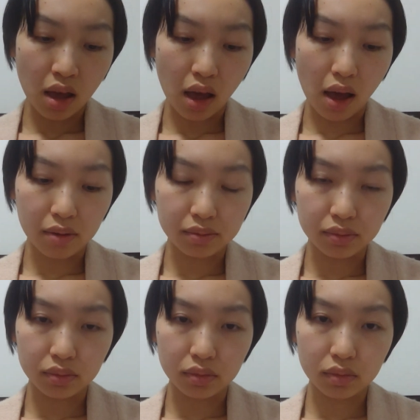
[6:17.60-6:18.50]

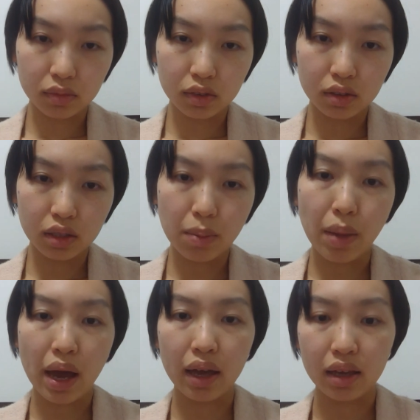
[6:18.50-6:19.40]
they
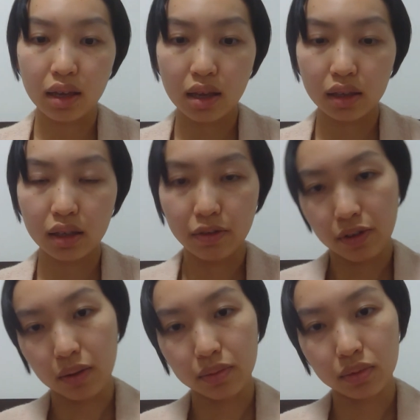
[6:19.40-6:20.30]
might give
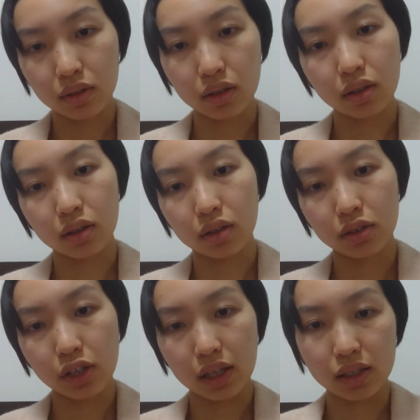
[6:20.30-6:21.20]
up the
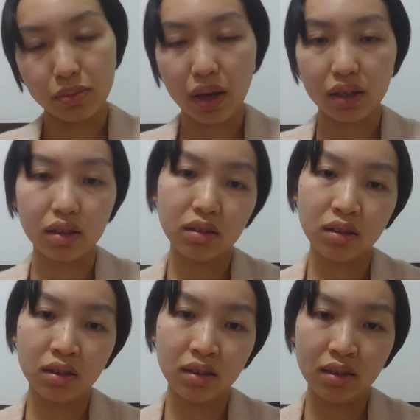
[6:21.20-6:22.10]
Chinese market
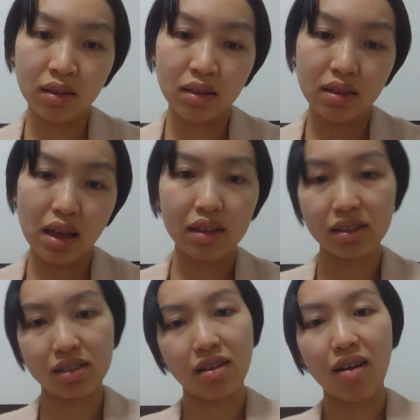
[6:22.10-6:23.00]
at the
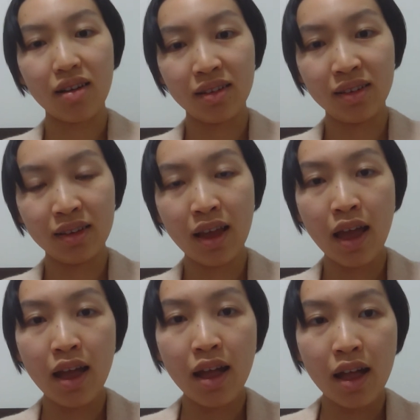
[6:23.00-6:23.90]
start.
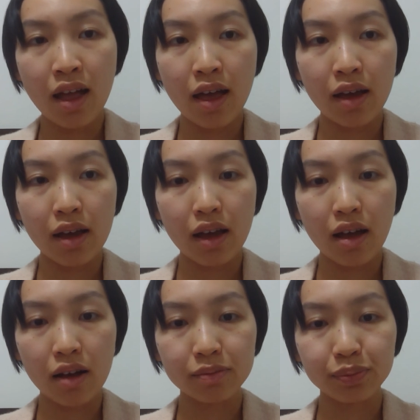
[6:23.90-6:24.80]

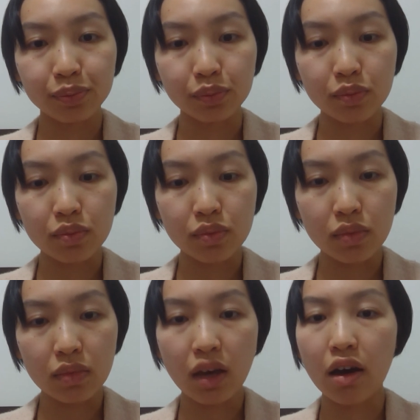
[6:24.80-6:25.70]

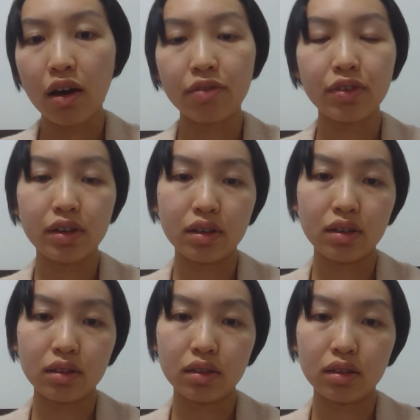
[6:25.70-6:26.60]

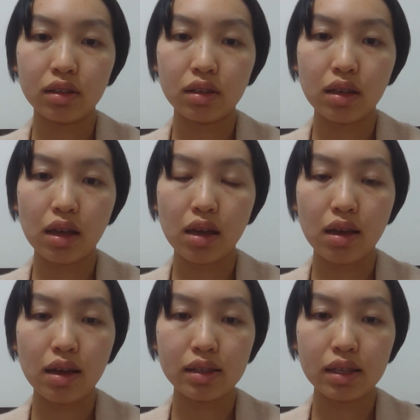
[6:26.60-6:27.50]
However,
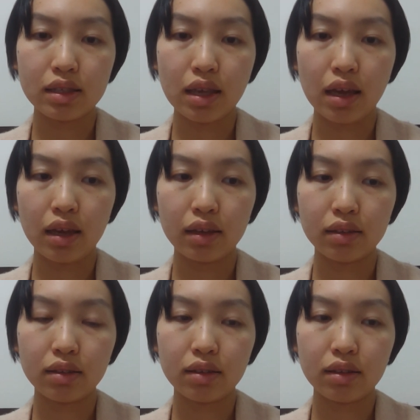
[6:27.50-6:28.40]
as I
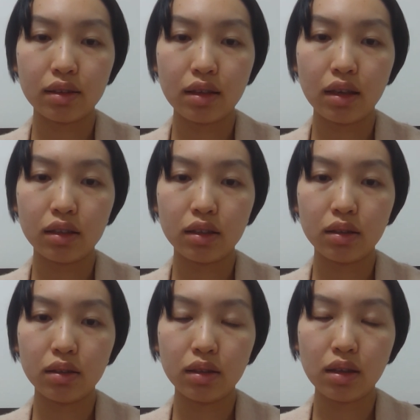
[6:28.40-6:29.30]
say,
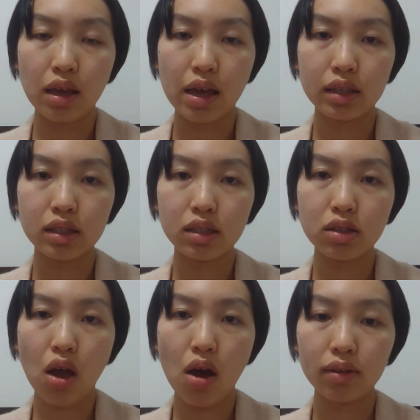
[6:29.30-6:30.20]
it's
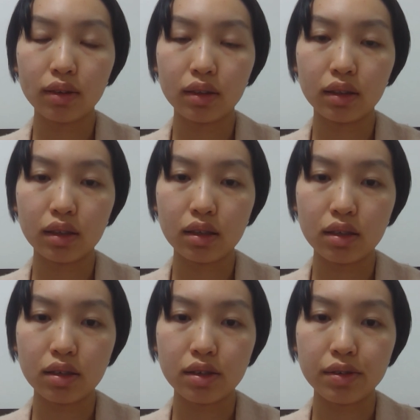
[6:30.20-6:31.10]
not
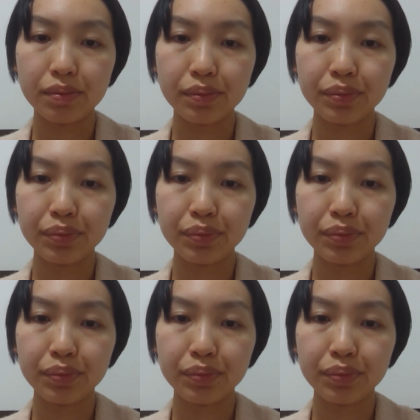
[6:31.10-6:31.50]
the